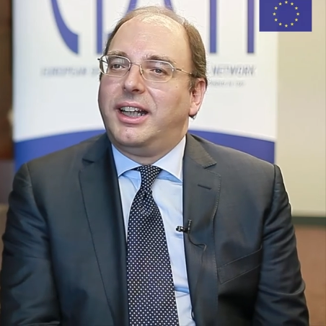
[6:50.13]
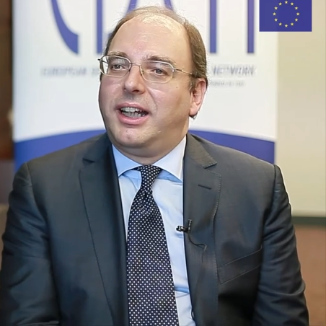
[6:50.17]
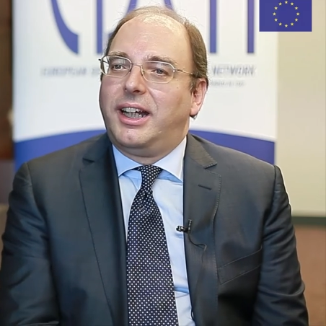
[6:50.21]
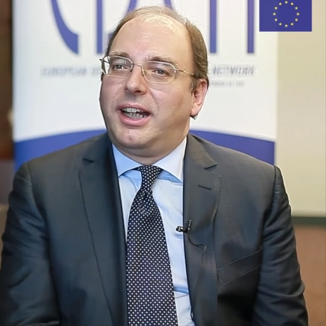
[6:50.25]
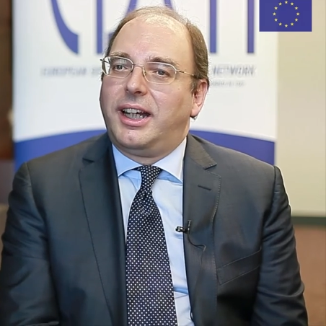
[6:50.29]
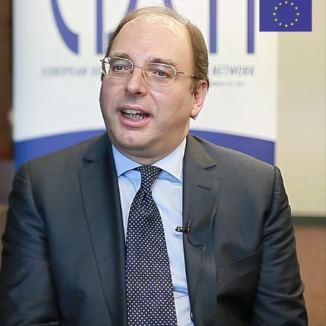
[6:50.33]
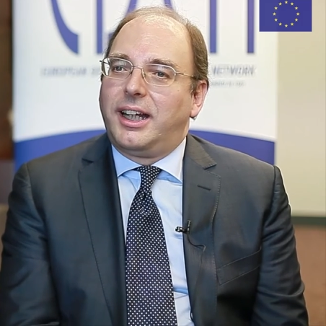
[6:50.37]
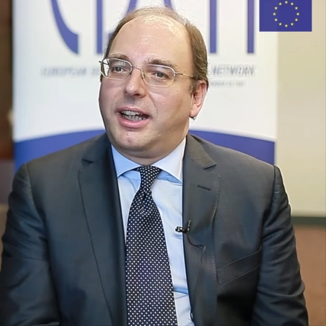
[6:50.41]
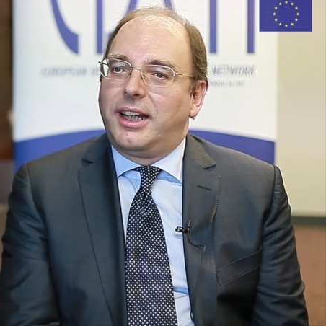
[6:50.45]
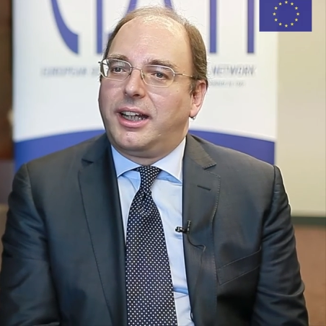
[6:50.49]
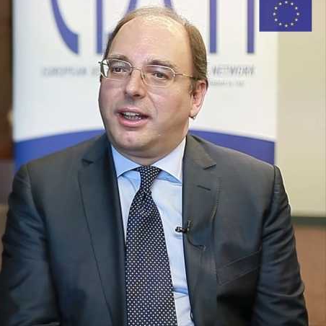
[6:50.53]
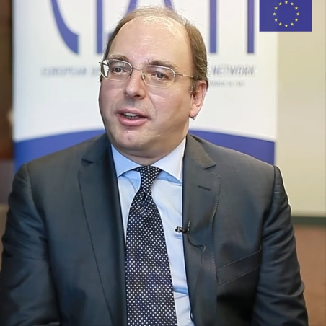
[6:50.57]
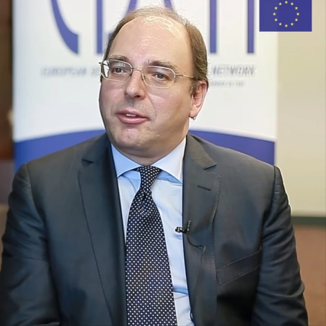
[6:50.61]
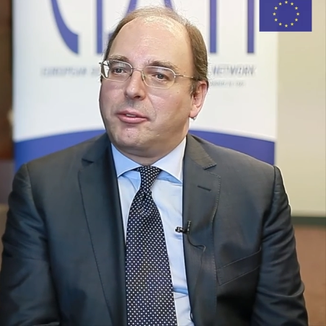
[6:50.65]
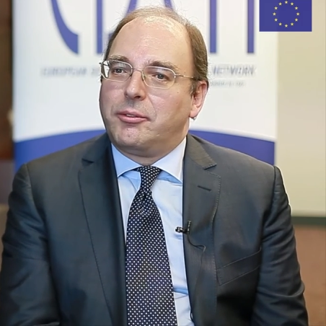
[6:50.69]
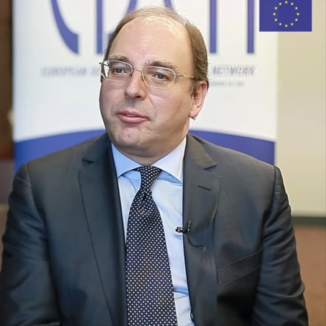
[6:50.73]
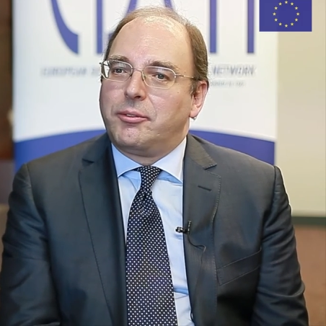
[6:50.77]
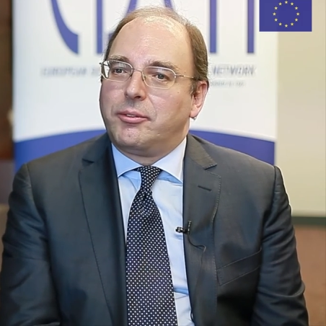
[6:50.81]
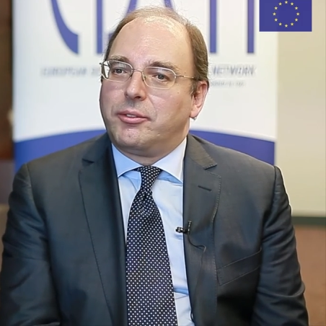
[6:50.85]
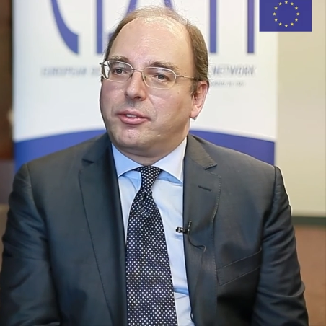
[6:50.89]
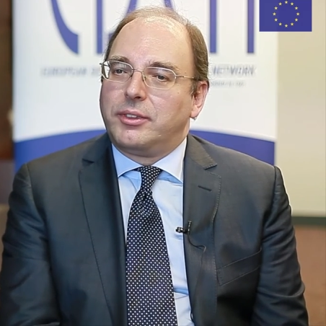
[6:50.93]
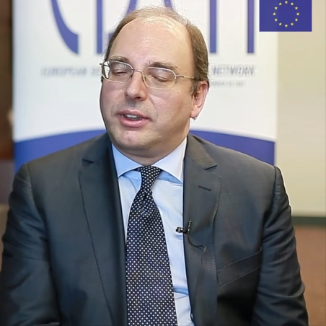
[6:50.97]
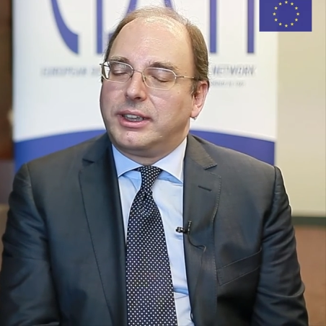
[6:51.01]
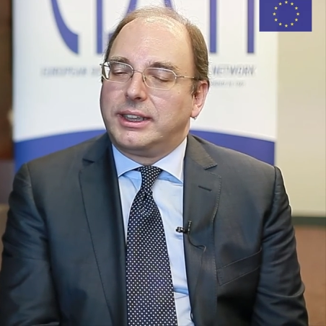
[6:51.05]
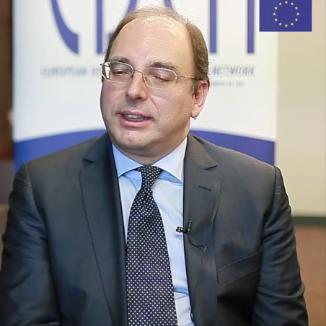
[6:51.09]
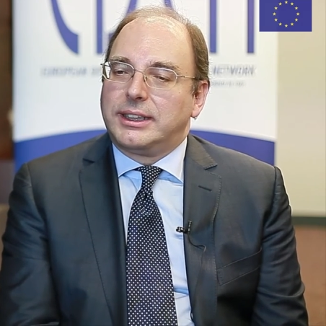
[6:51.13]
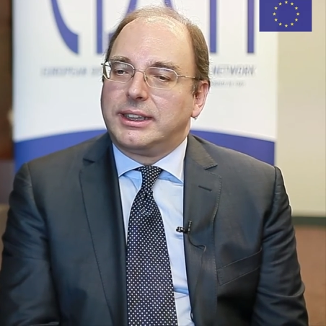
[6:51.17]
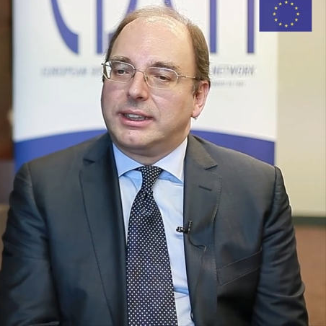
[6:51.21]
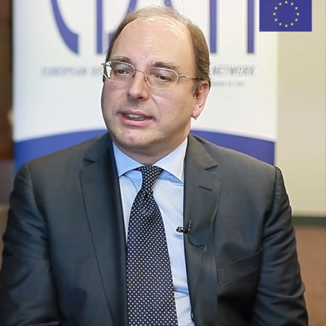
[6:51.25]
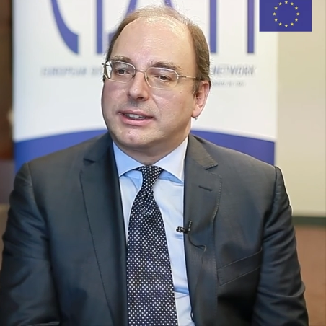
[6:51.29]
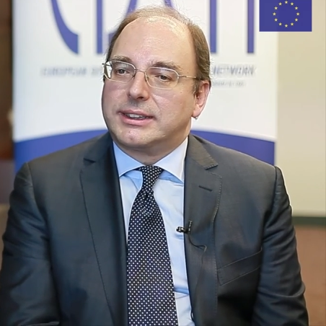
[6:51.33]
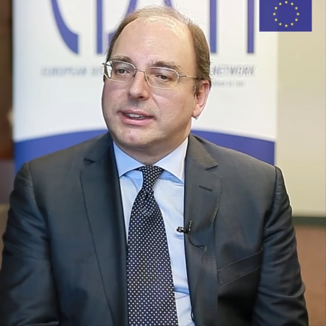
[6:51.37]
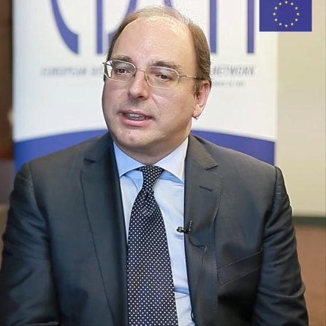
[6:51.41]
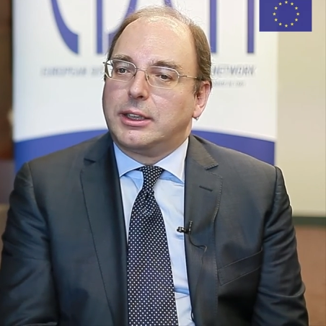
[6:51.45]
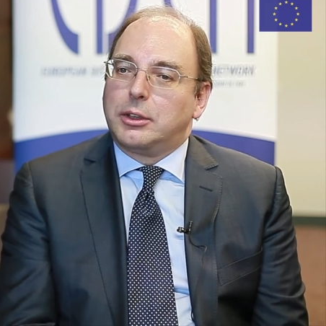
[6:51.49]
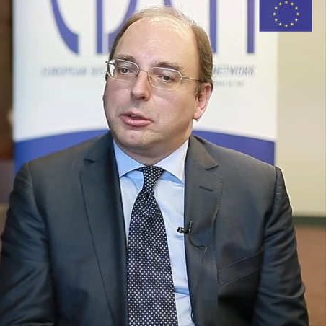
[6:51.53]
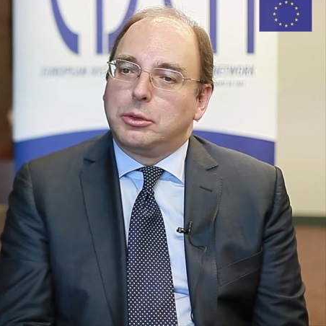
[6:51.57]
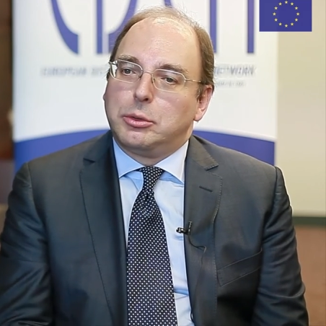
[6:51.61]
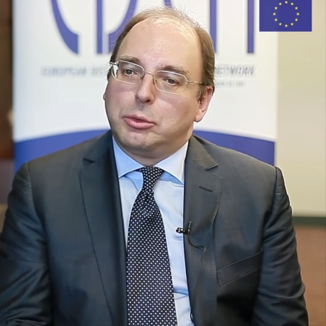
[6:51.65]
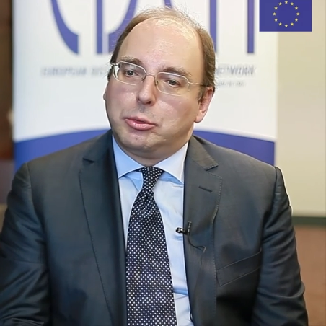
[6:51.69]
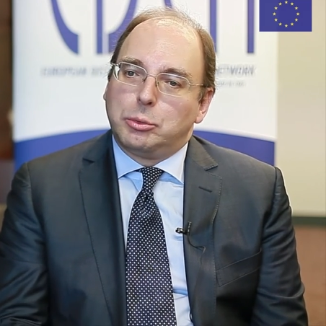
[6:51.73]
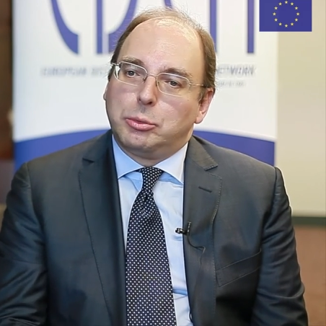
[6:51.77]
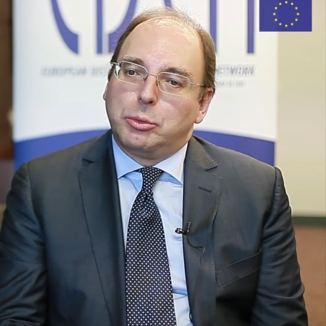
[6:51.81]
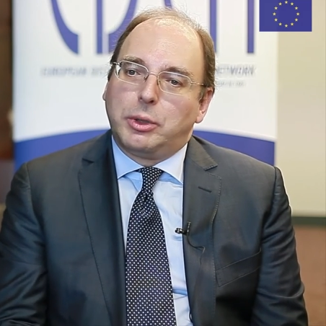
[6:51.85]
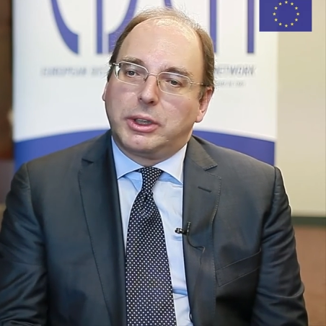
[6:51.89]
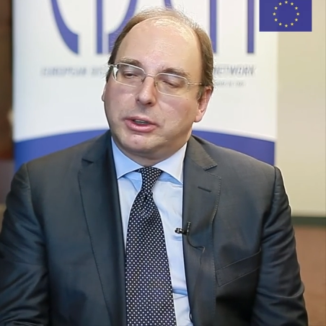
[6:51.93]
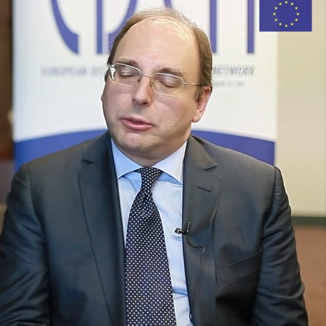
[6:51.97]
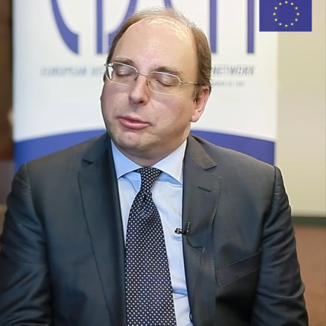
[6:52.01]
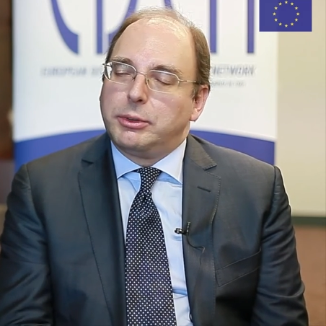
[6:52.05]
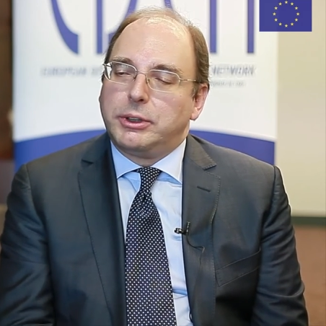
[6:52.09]
Um, so
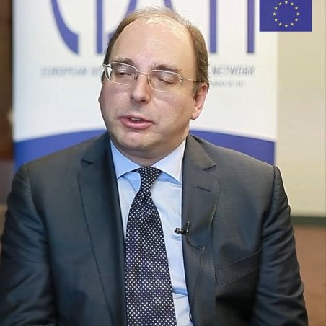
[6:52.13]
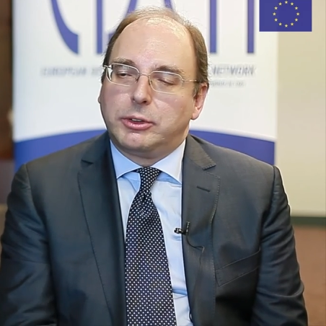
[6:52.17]
what we